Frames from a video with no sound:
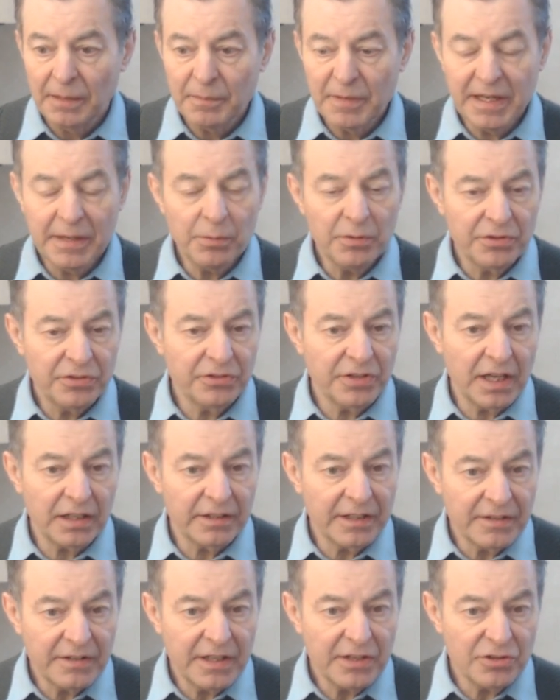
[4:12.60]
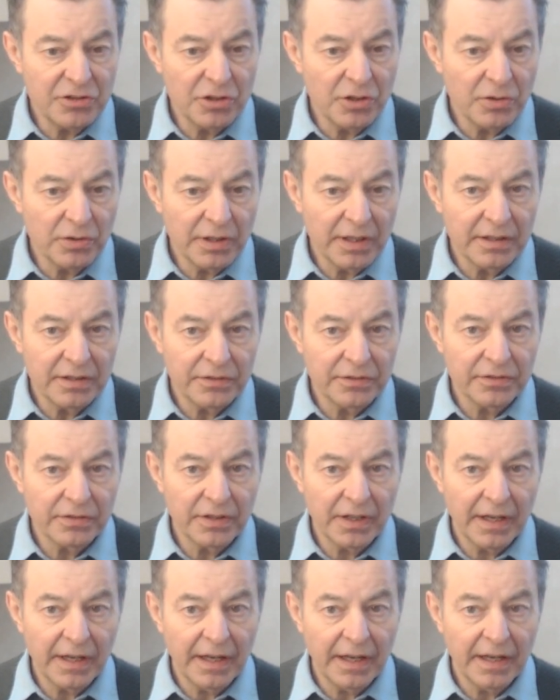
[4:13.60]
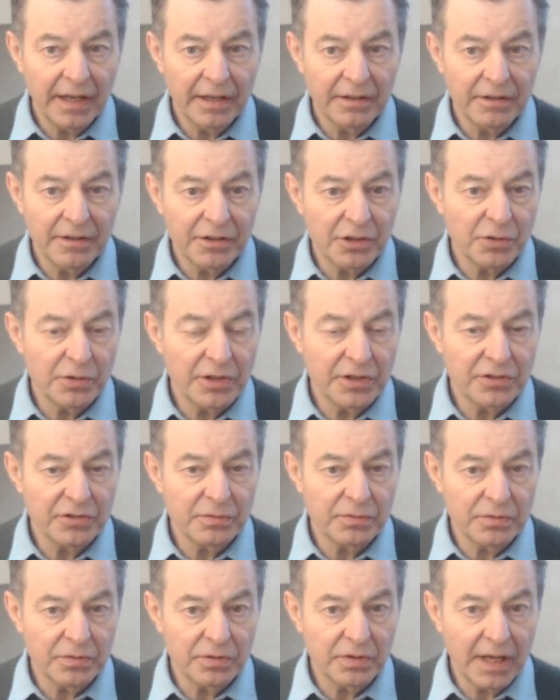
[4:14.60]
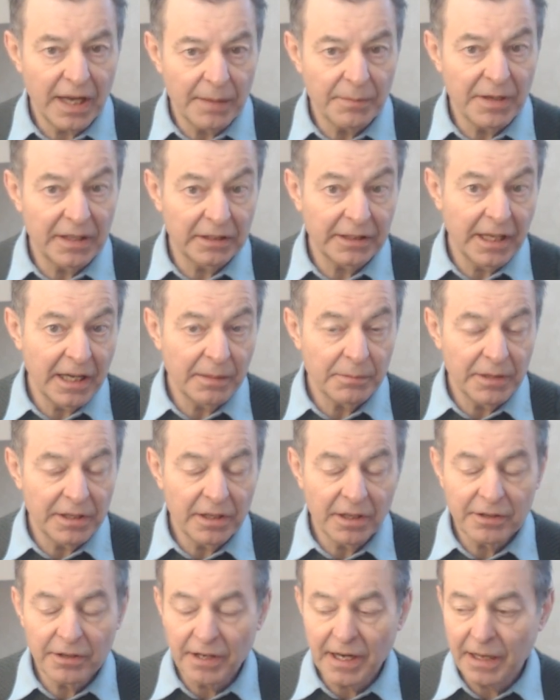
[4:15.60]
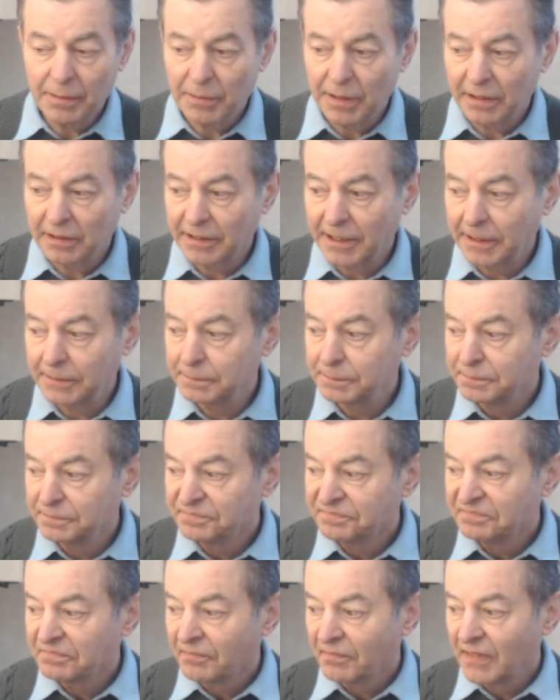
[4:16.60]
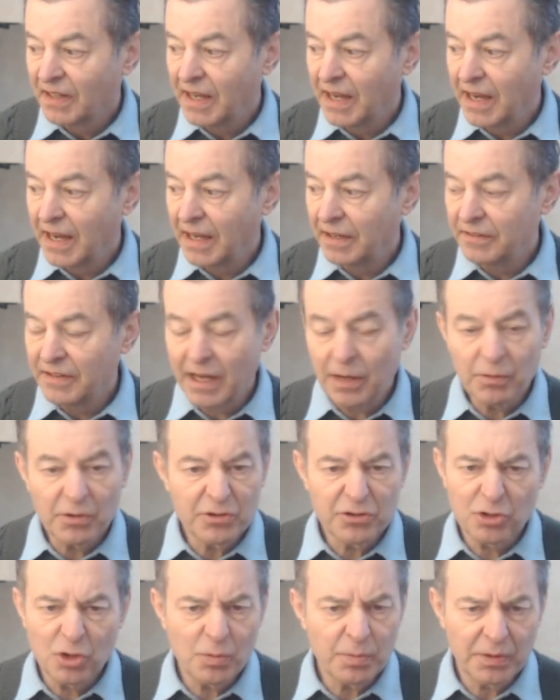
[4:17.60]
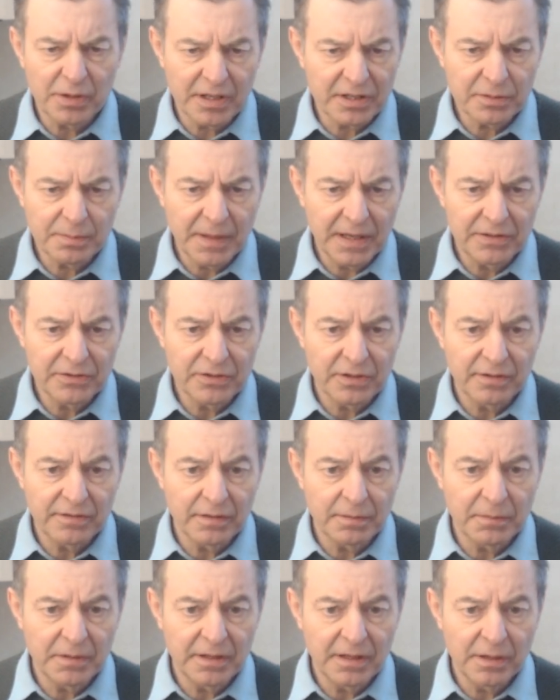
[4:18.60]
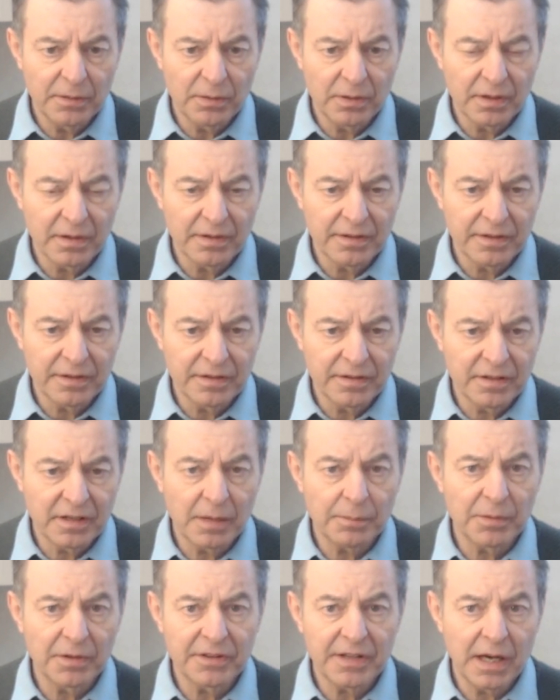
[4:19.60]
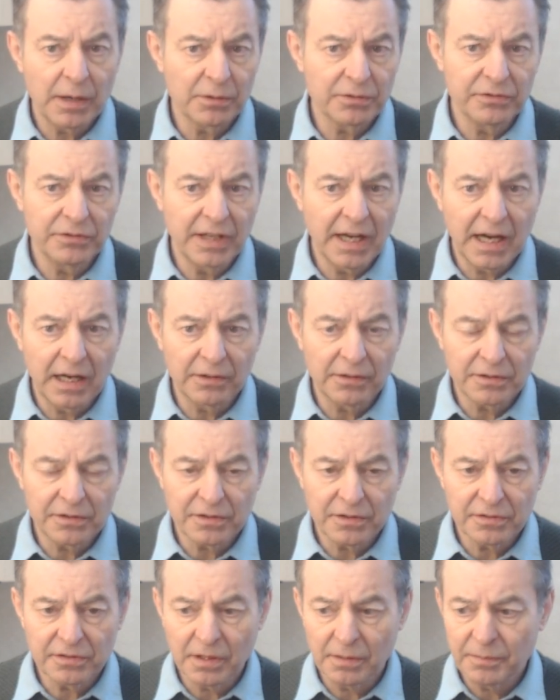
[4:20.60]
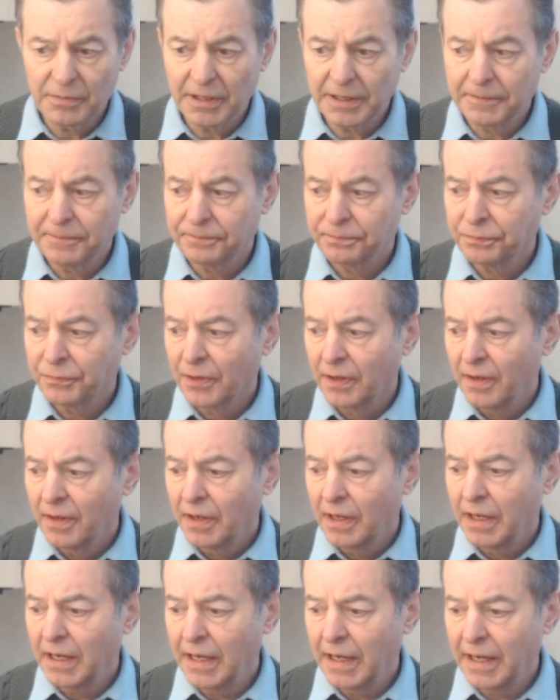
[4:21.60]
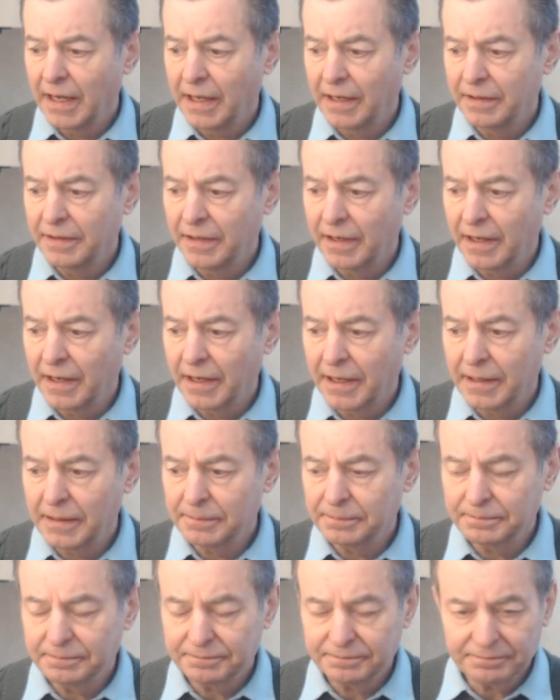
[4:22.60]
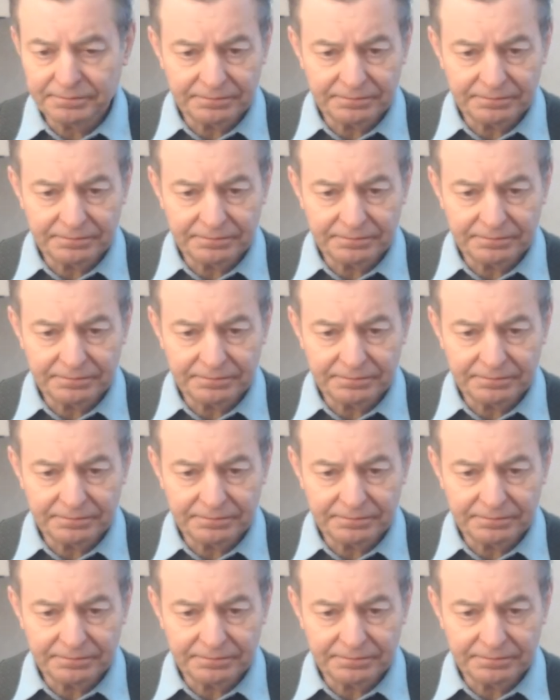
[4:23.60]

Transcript: he was selling these units, and through this MLM, another MLM, and they were super expensive. I mean, they were a couple $1,000s or something, and the